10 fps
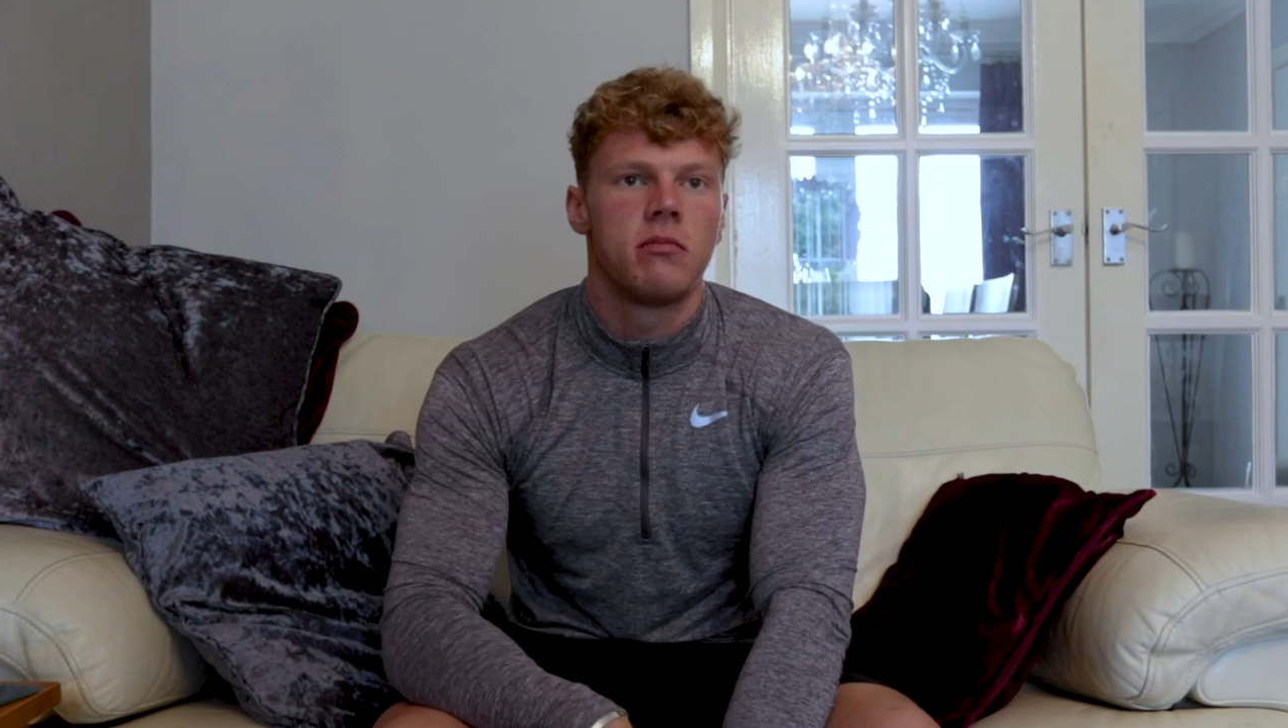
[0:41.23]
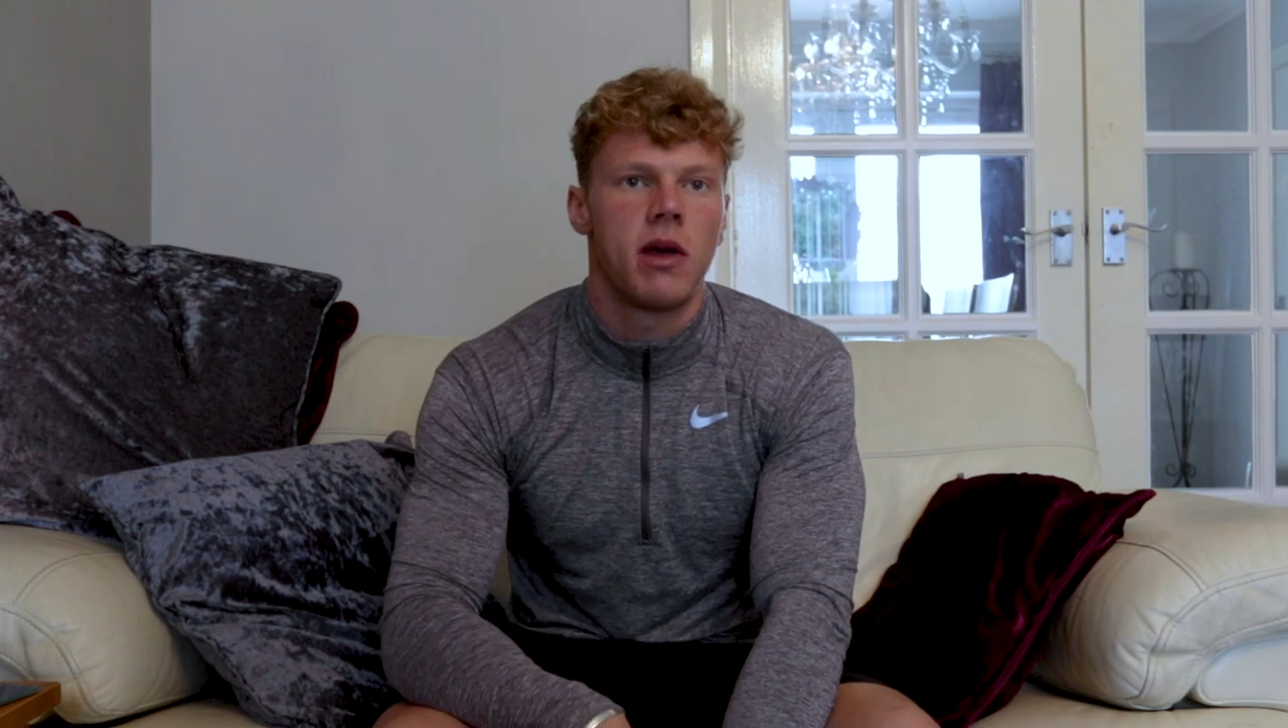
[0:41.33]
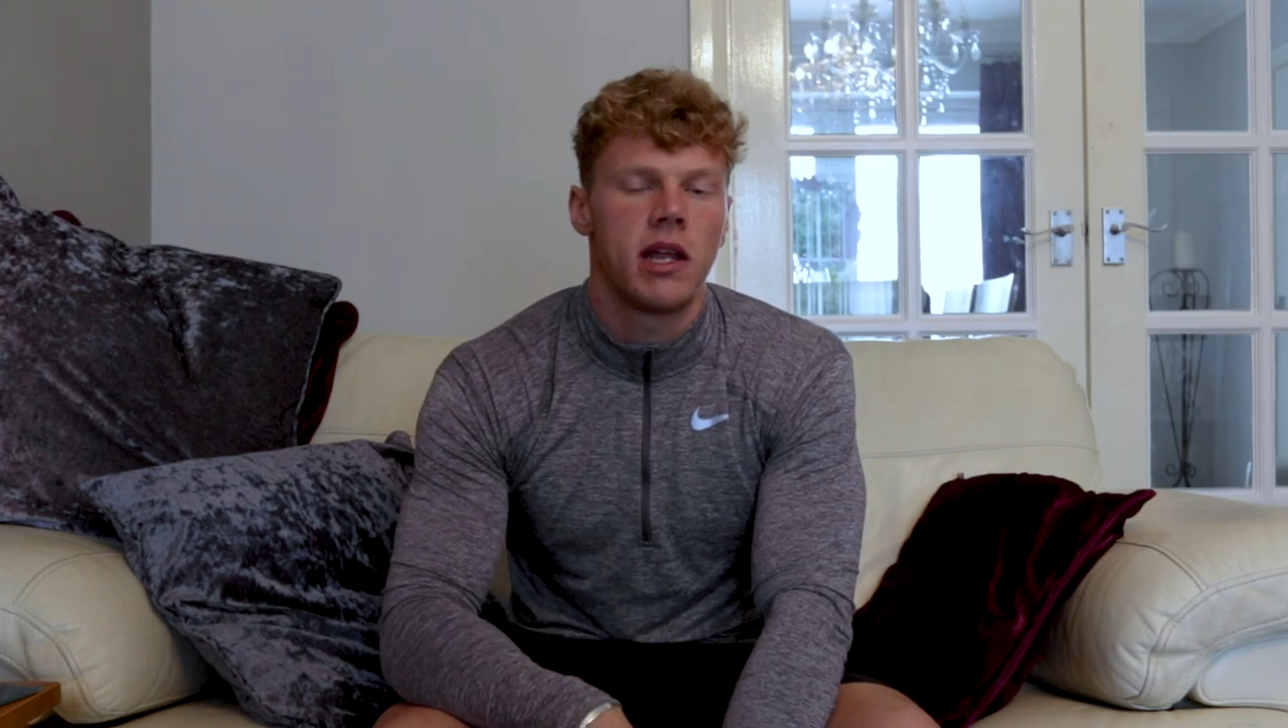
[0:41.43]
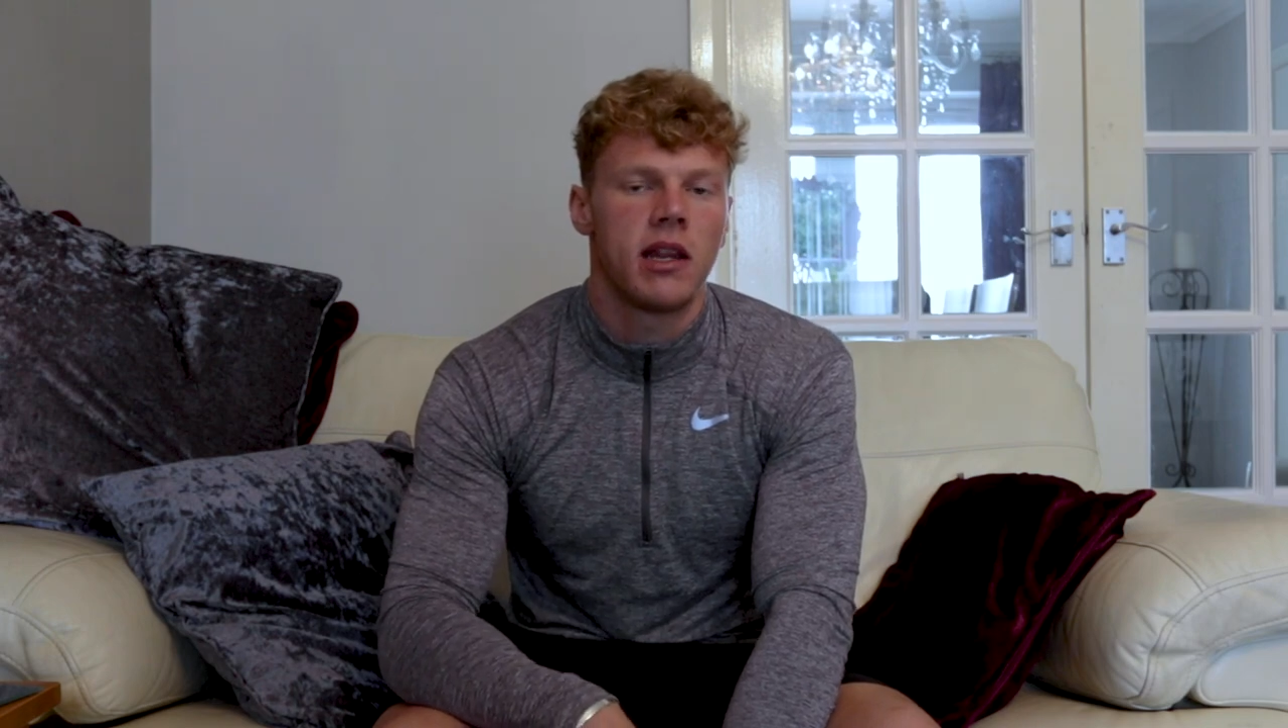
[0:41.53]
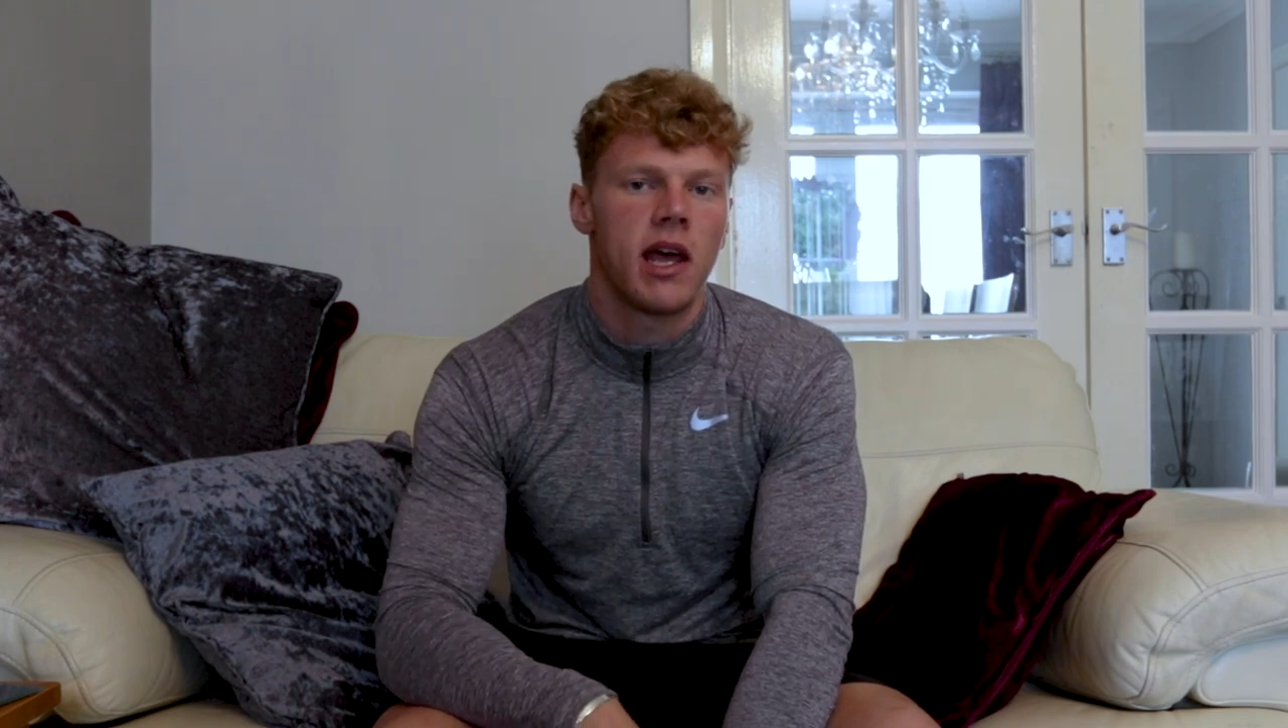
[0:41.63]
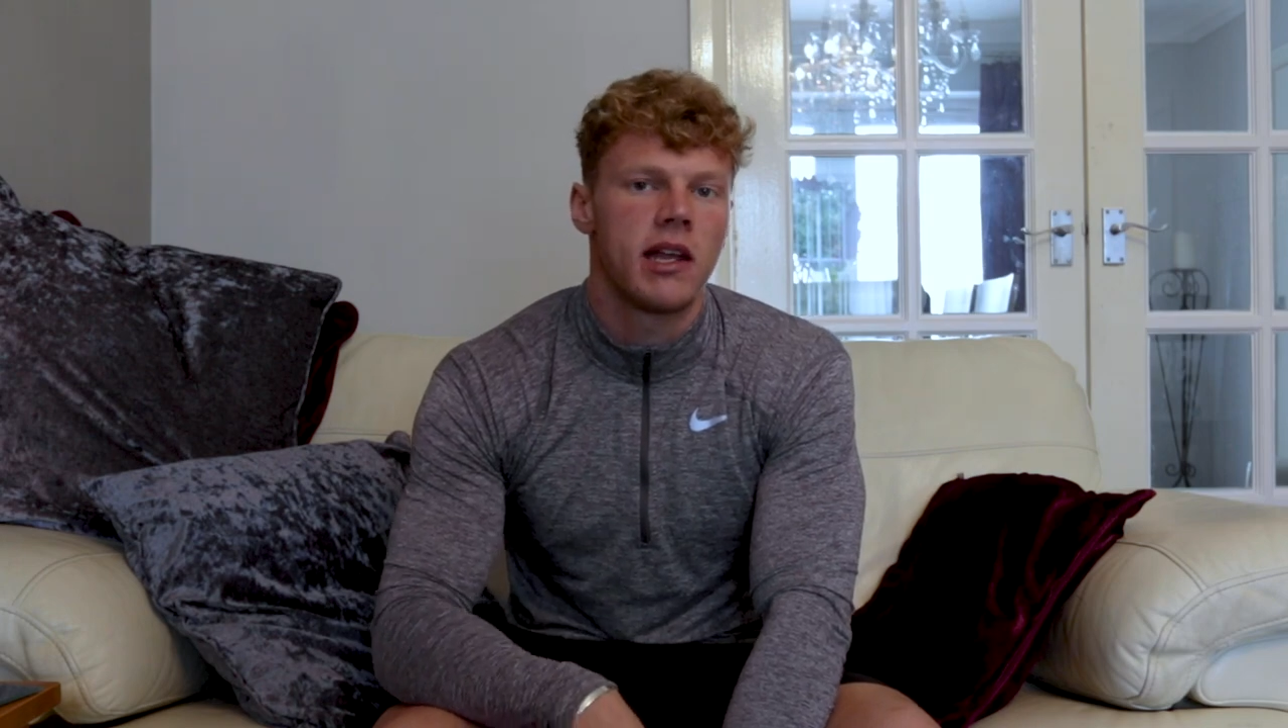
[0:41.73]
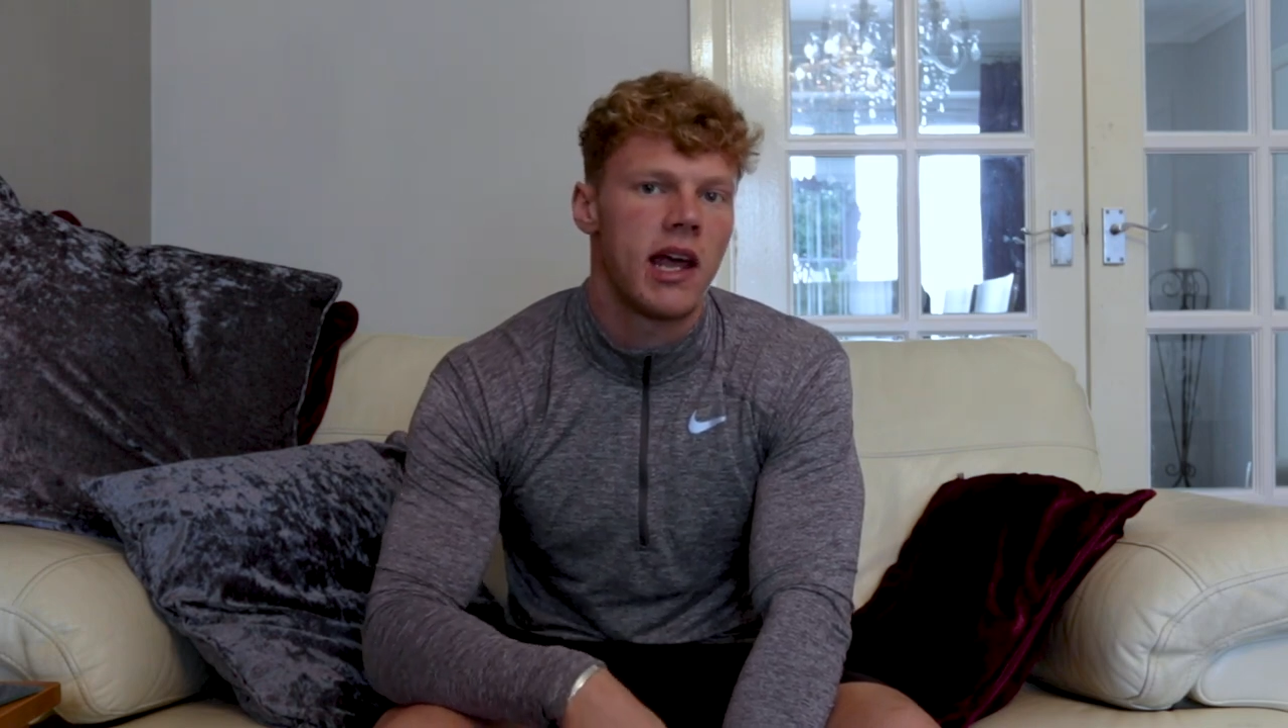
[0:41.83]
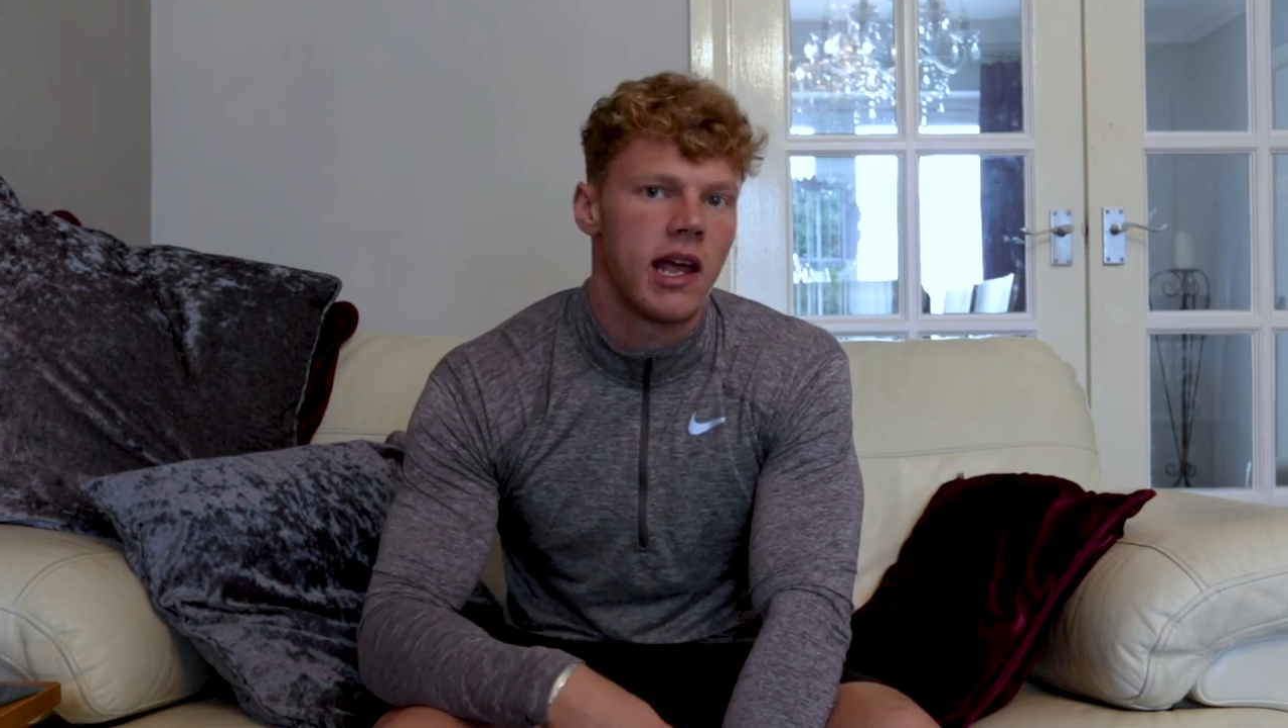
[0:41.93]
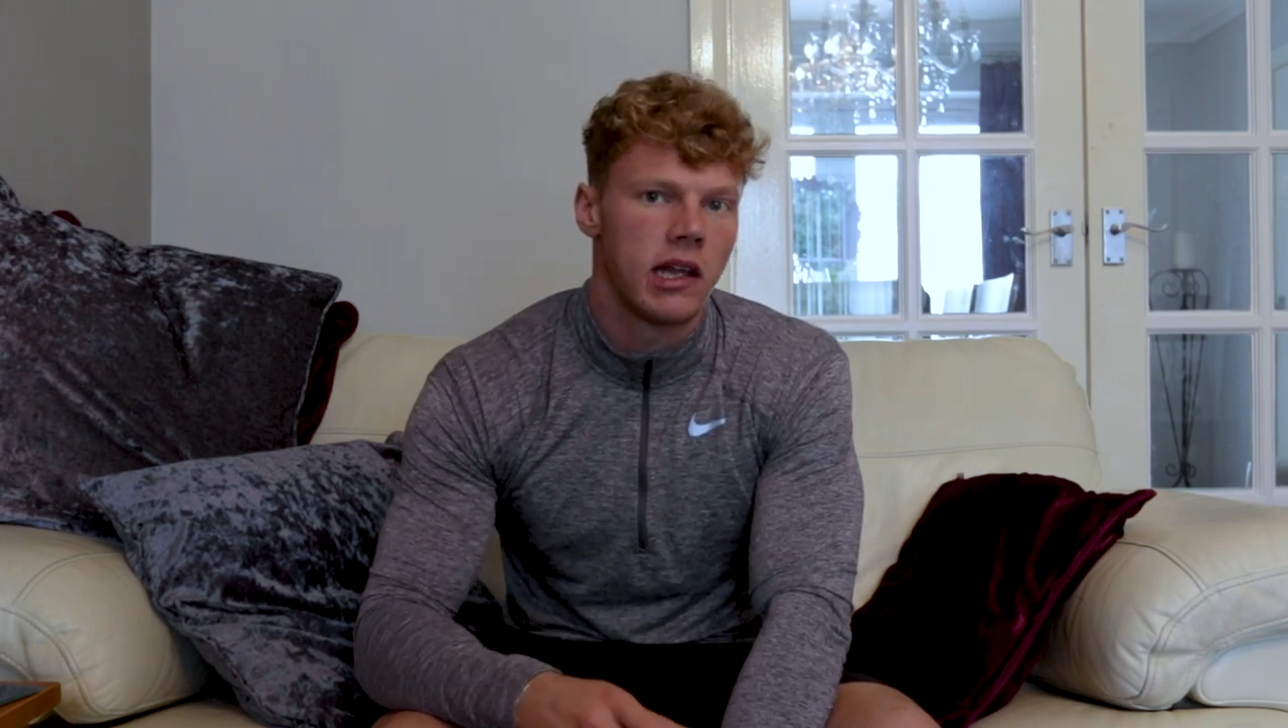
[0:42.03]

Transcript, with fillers: make their day a